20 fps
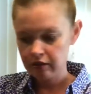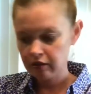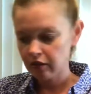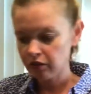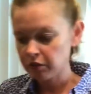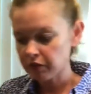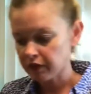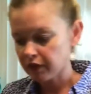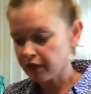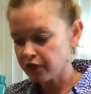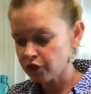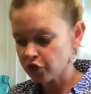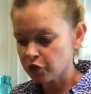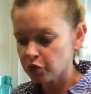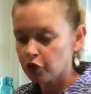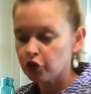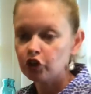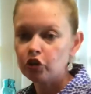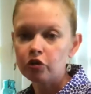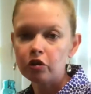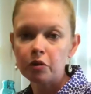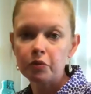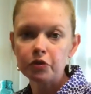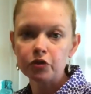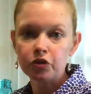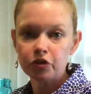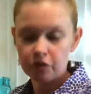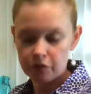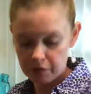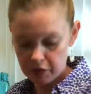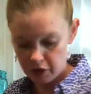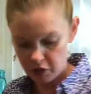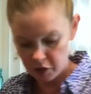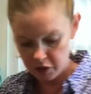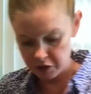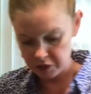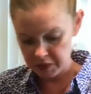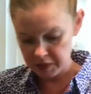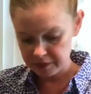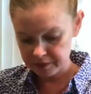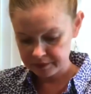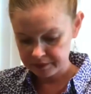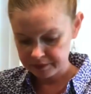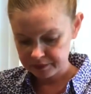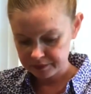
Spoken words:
Oh, I've got 3 more cucumbers, so bear with me.